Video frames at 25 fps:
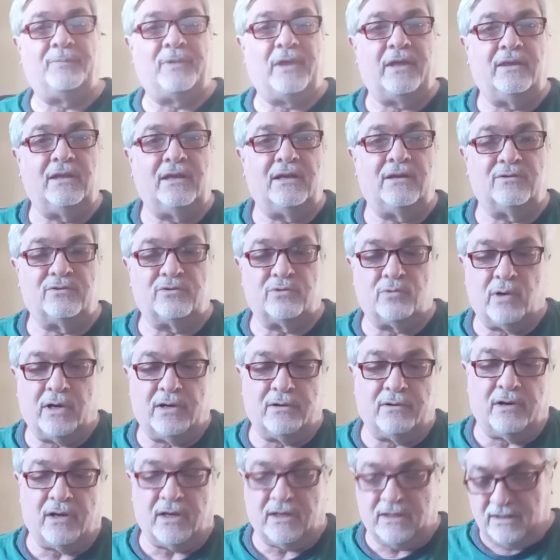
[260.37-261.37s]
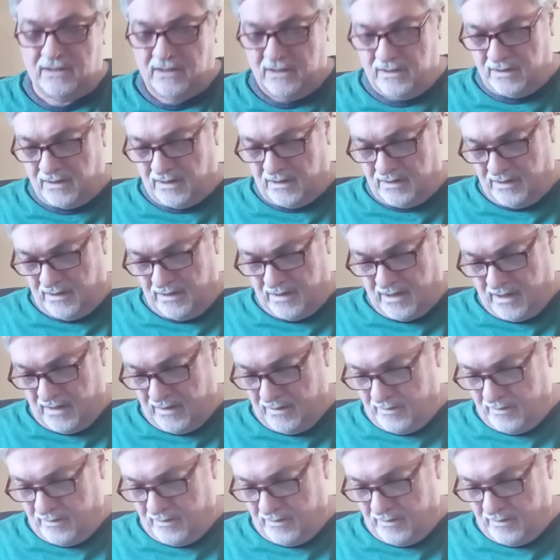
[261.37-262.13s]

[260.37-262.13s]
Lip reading: I think it was around 1998